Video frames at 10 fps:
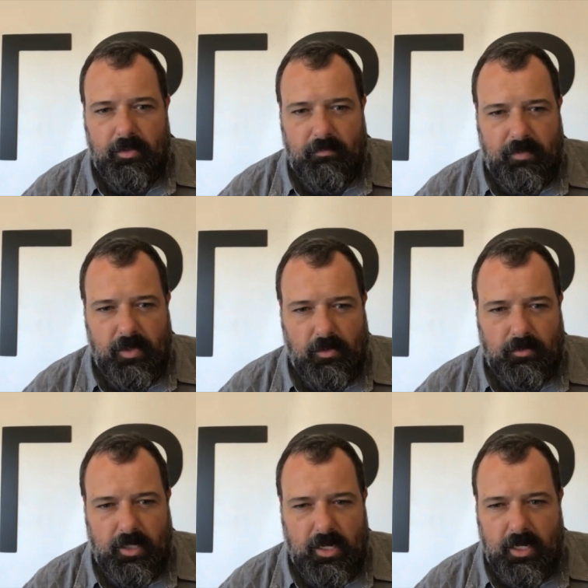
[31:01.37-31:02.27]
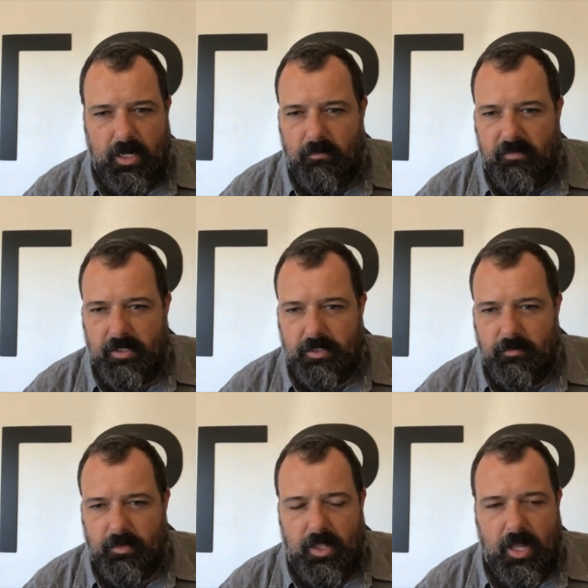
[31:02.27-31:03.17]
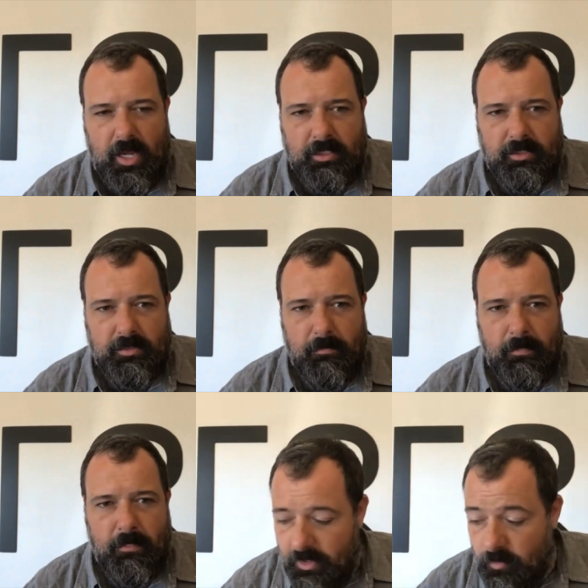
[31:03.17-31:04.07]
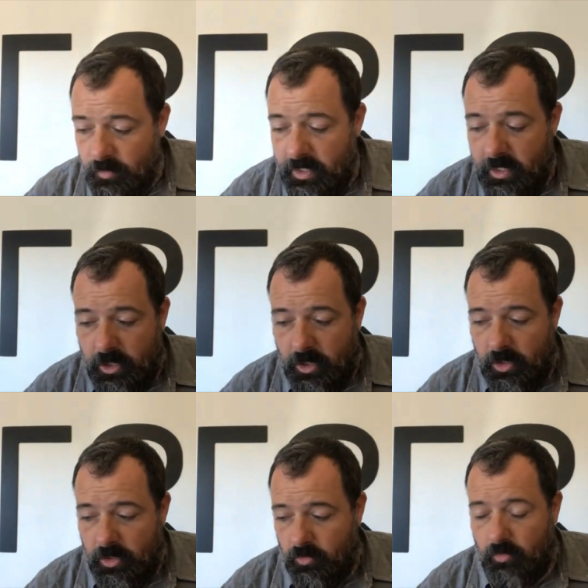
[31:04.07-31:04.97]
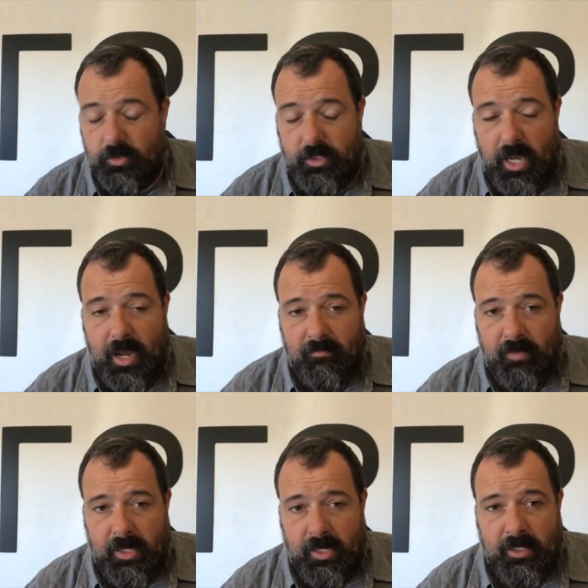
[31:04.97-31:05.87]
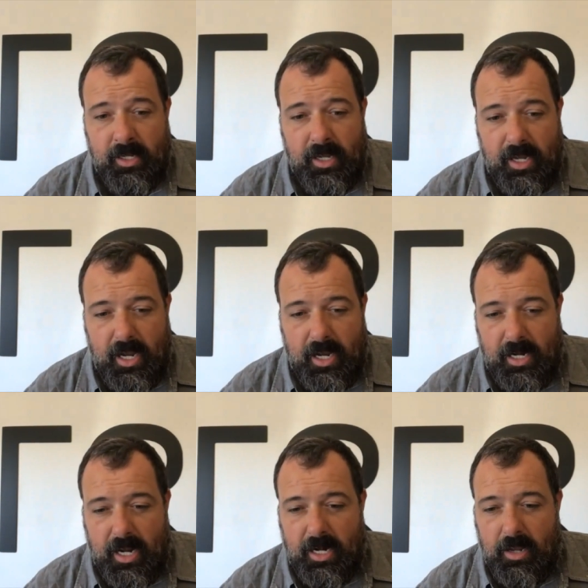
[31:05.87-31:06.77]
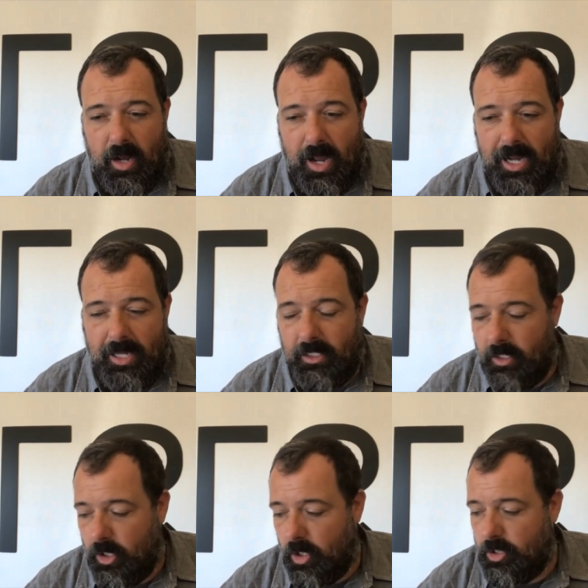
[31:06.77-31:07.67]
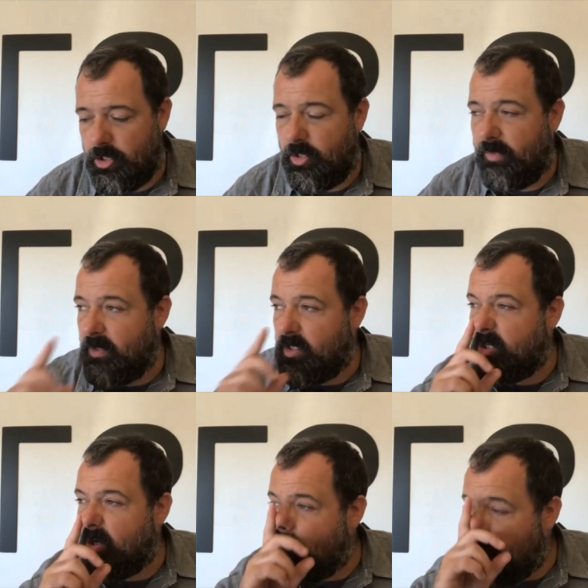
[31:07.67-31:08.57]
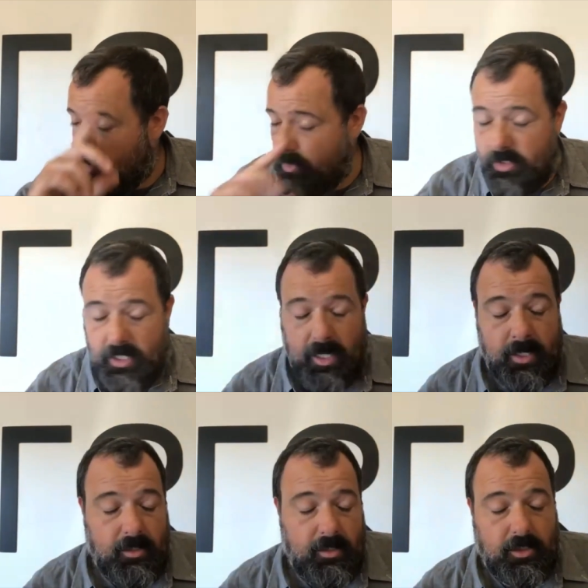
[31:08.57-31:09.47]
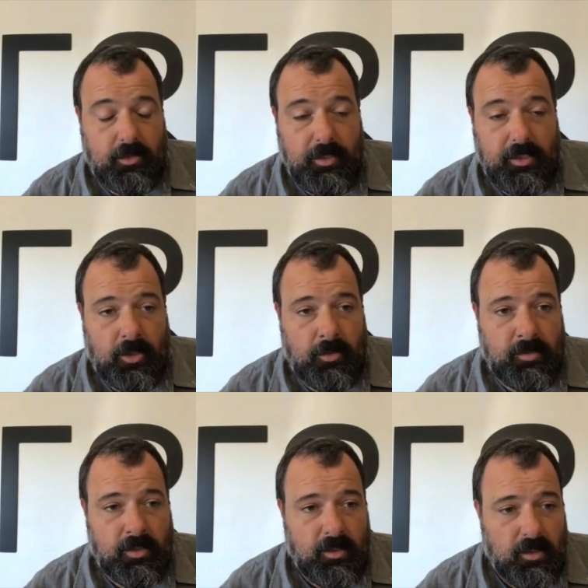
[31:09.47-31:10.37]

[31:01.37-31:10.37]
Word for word: in the field and interfacing with clients? It's really good tools to have, guys. And, and I highly encourage you, if you don't understand these three terms,